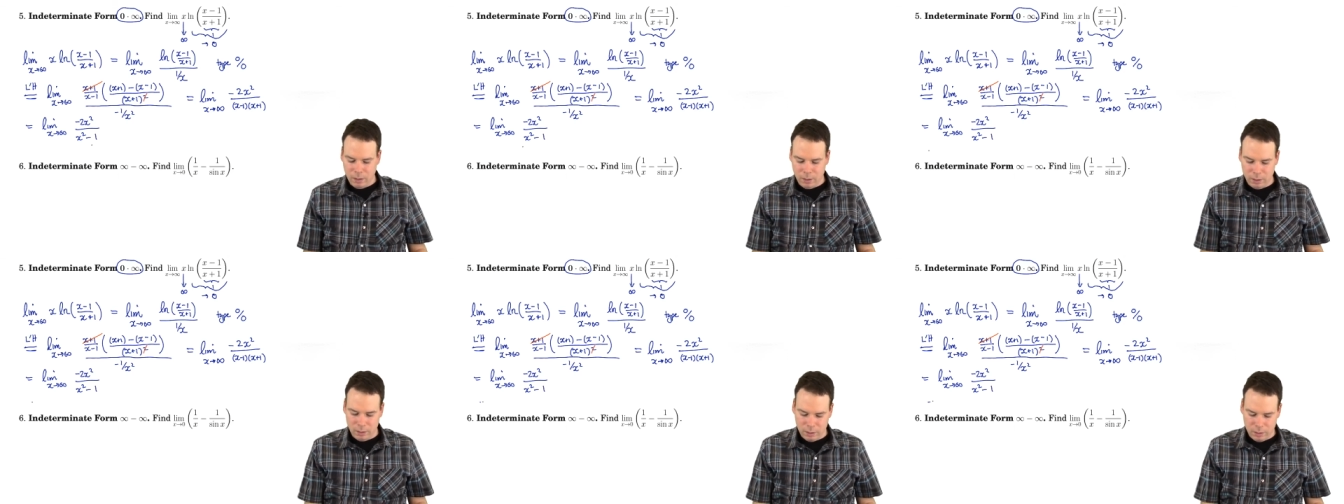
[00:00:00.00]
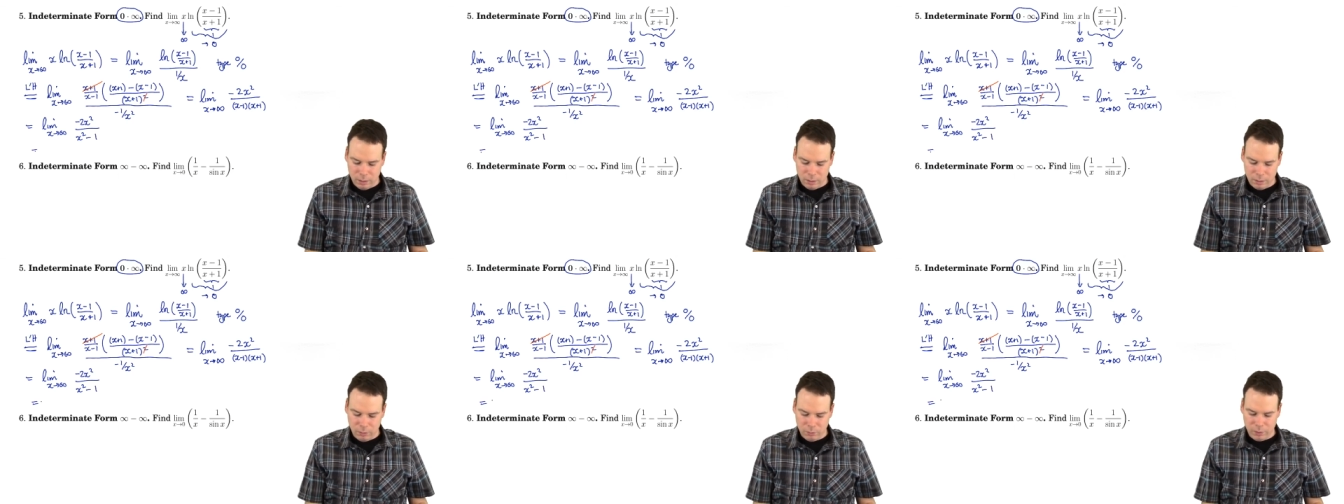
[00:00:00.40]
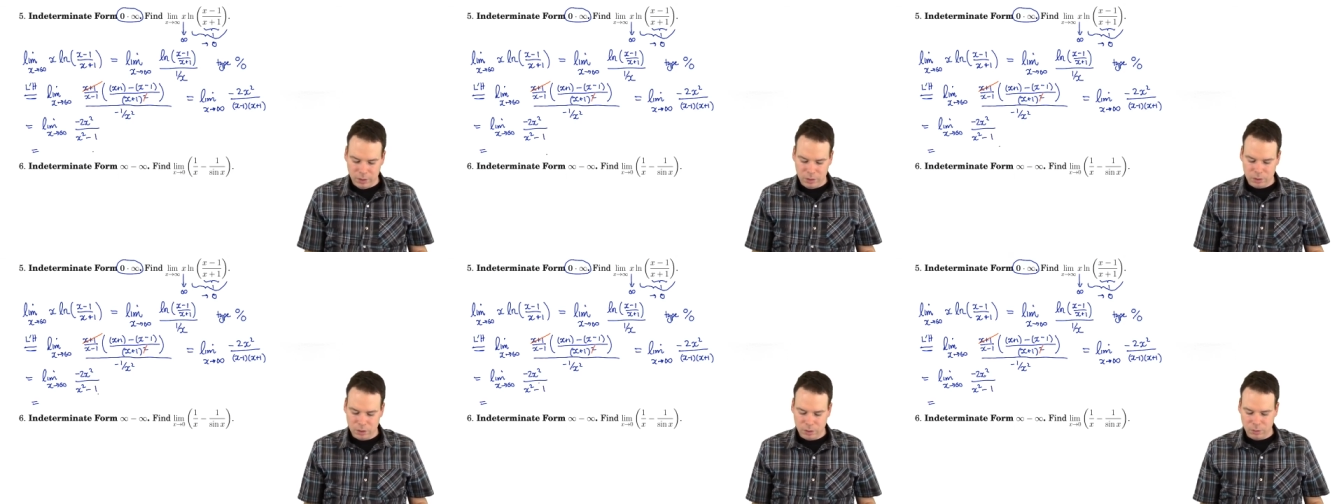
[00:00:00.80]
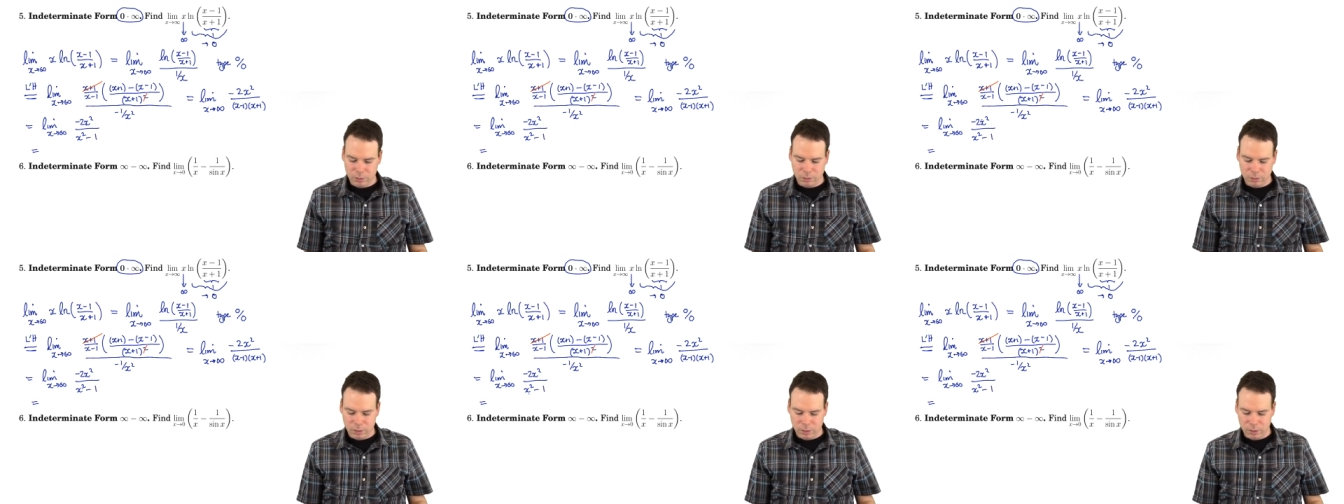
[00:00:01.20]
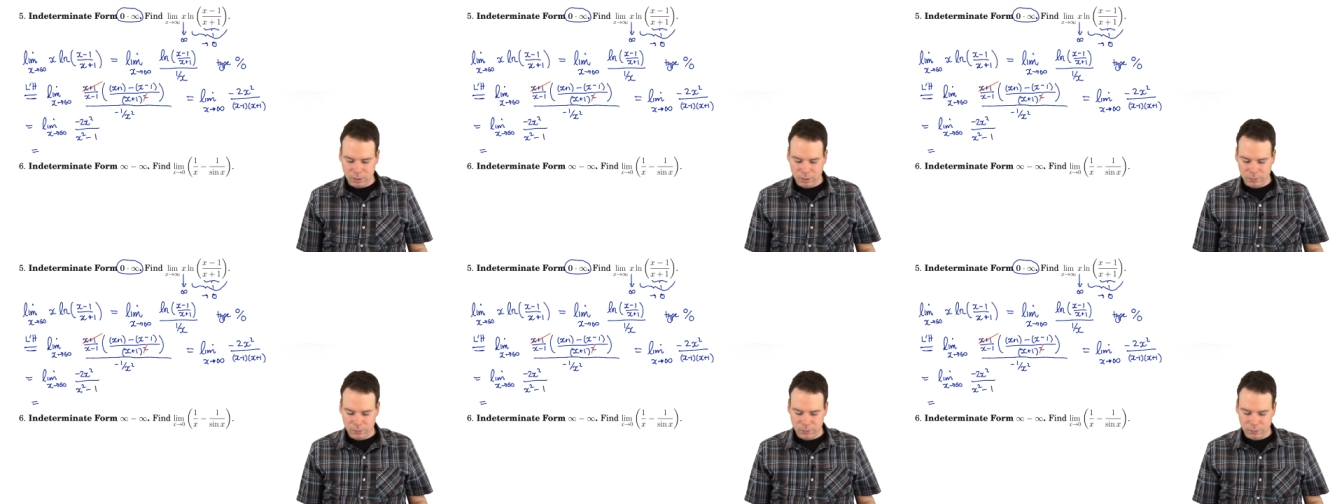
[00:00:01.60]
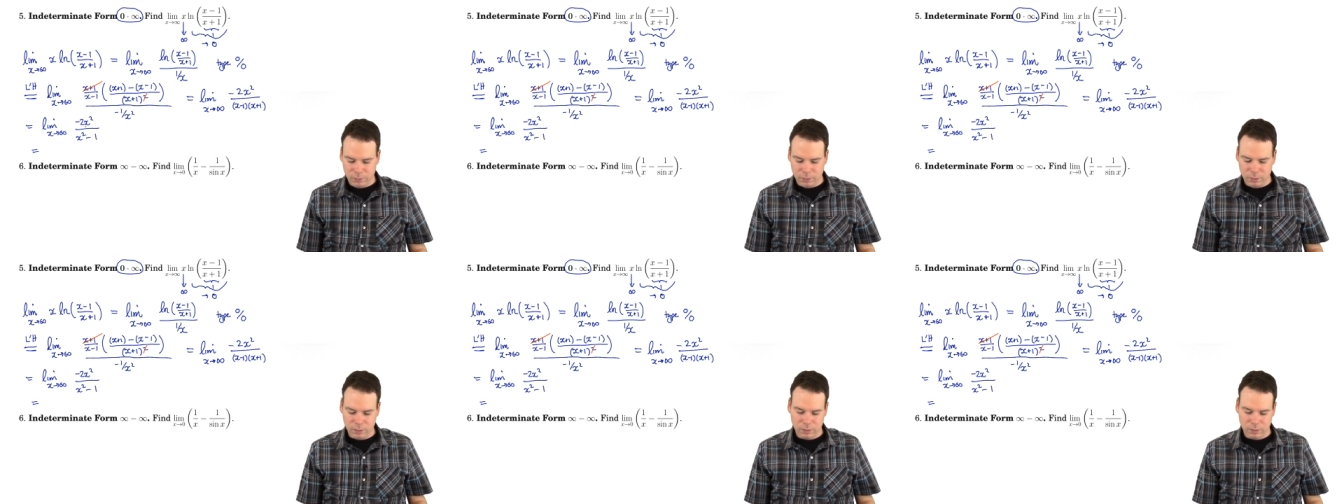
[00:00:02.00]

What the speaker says: And the ratio of